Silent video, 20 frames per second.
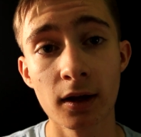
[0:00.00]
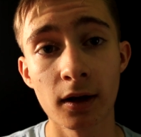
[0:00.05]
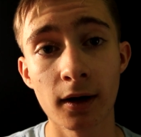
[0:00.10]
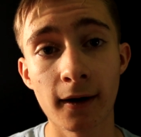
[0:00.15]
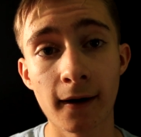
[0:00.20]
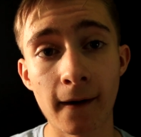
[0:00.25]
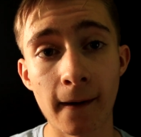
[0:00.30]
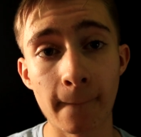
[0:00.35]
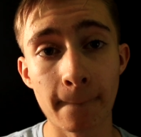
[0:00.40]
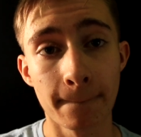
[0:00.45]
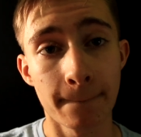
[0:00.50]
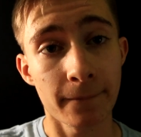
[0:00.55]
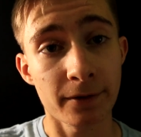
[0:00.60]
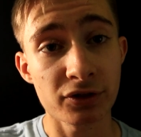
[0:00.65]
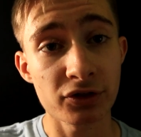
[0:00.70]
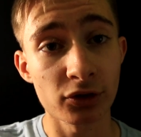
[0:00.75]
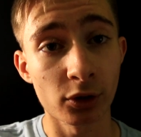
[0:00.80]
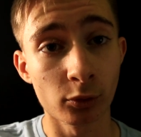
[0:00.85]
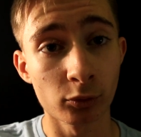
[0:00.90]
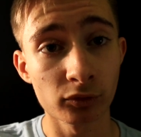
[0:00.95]

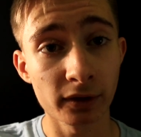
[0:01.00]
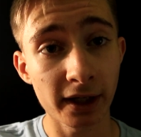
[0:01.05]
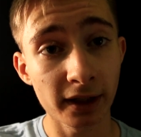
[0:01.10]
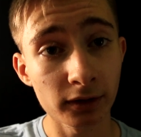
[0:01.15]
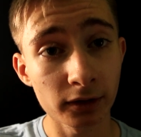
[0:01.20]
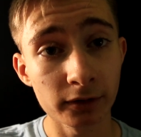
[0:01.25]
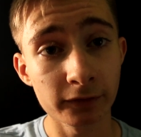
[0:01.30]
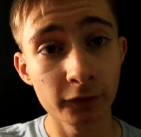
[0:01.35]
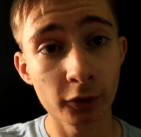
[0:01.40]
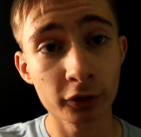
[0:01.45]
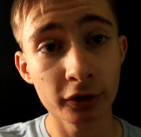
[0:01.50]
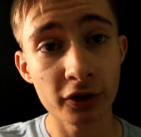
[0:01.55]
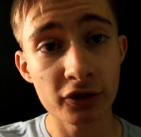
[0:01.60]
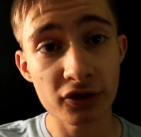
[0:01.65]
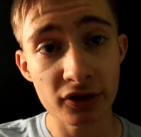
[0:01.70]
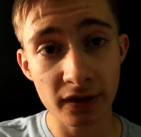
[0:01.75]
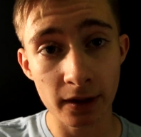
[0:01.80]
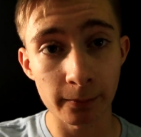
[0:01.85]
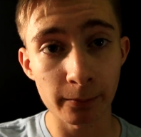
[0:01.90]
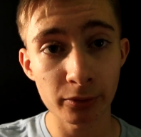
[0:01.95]
so regular footage
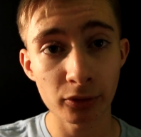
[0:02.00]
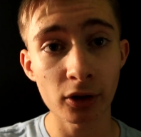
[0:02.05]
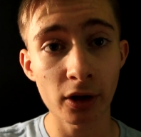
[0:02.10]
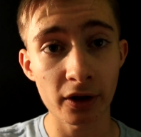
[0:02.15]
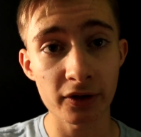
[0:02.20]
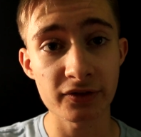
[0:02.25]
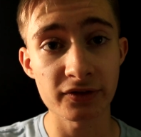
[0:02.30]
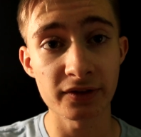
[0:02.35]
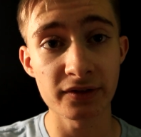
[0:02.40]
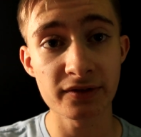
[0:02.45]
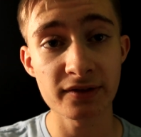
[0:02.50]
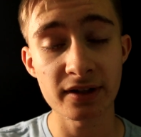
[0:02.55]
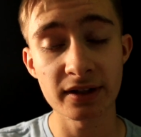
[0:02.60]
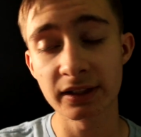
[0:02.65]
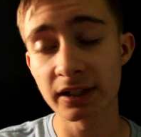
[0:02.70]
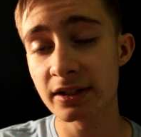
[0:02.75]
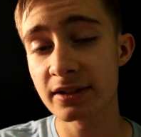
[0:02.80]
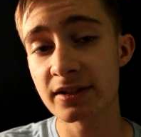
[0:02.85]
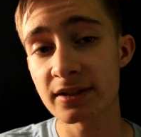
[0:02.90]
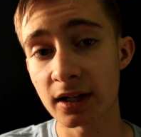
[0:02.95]
and then proxies, and
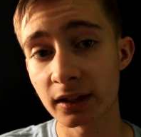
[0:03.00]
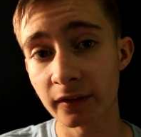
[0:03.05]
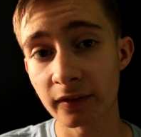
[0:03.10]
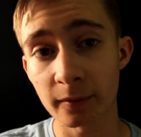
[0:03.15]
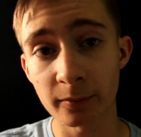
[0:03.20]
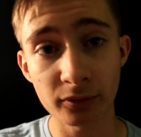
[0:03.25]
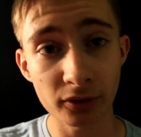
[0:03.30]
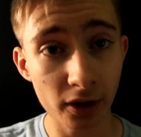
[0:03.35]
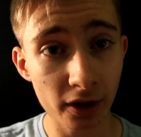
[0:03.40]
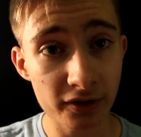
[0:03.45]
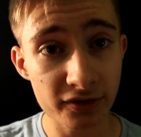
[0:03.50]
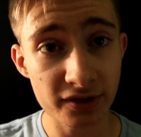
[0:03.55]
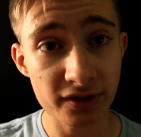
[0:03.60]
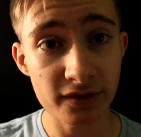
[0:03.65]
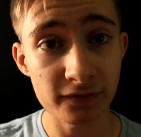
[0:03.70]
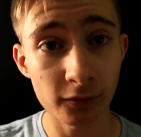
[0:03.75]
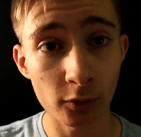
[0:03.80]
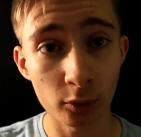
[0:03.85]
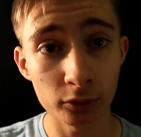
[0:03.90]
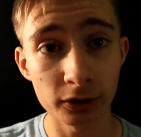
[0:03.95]
inside of the proxies
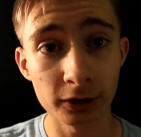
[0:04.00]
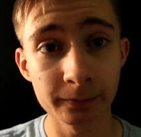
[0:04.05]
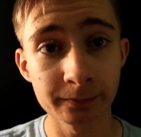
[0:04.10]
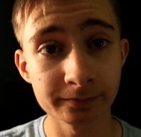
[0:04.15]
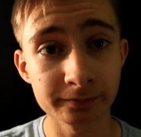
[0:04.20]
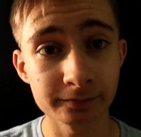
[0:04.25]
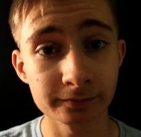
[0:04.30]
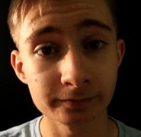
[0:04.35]
folder